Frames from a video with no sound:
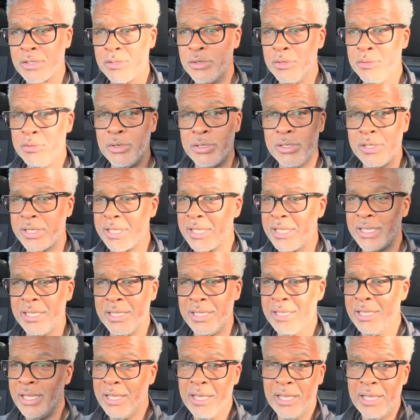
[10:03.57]
who,
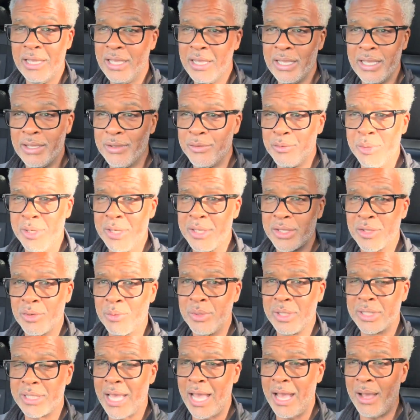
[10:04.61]
with or
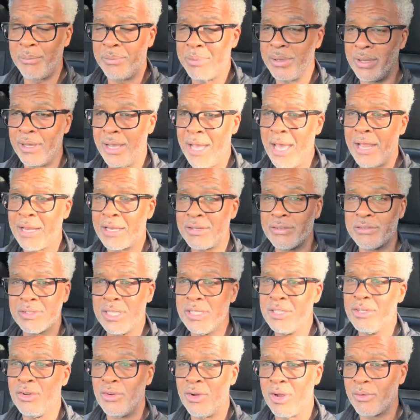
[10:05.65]
without Belt Additives, he
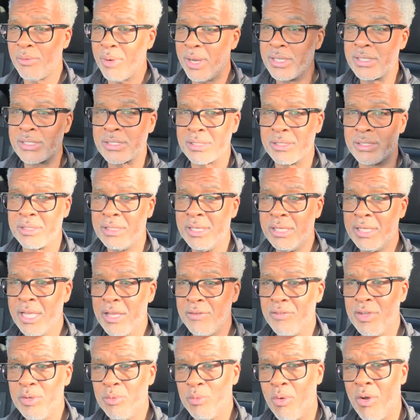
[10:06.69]
going racing
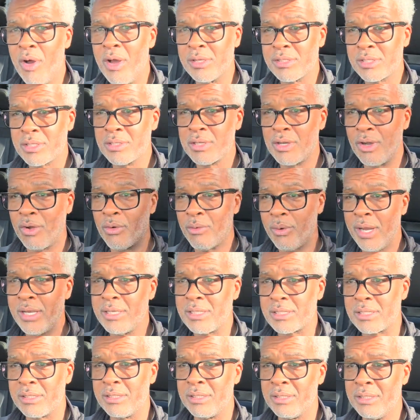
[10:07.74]
if he wants to go
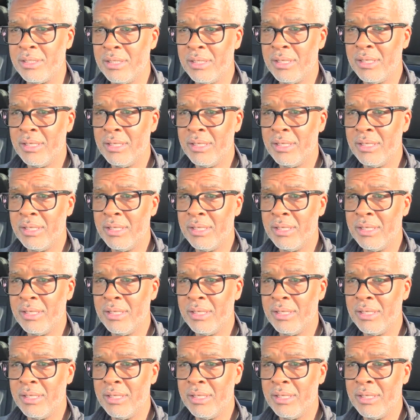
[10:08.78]
racing.